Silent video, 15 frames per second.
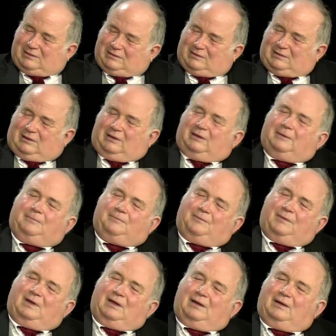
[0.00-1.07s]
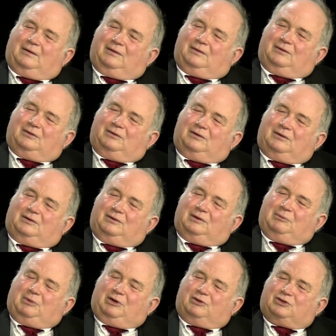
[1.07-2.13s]
the
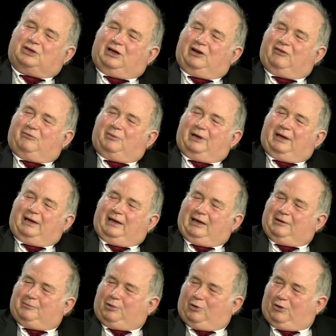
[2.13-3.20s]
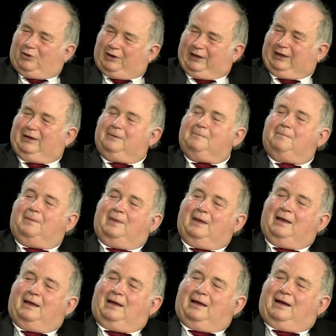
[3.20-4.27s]
middle child of my Aunt Pauline.
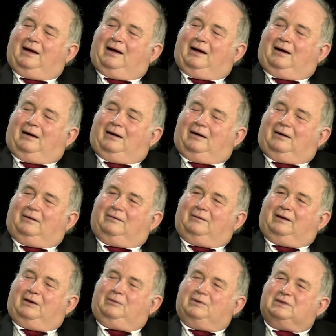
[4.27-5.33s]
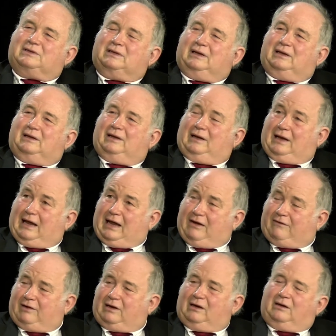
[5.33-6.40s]
He was in the
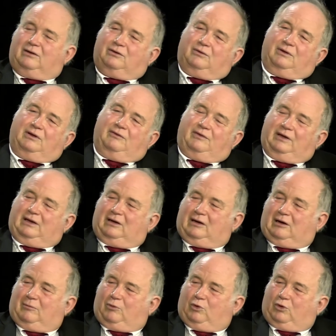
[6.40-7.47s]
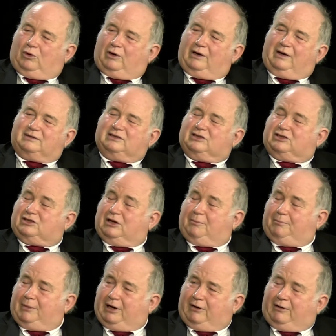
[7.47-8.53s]
Navy during the Vietnam War as a
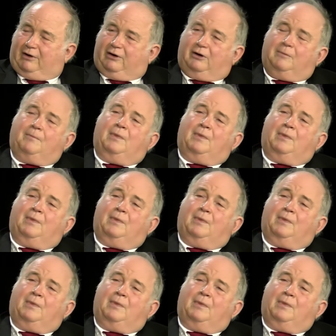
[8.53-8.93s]
submariner.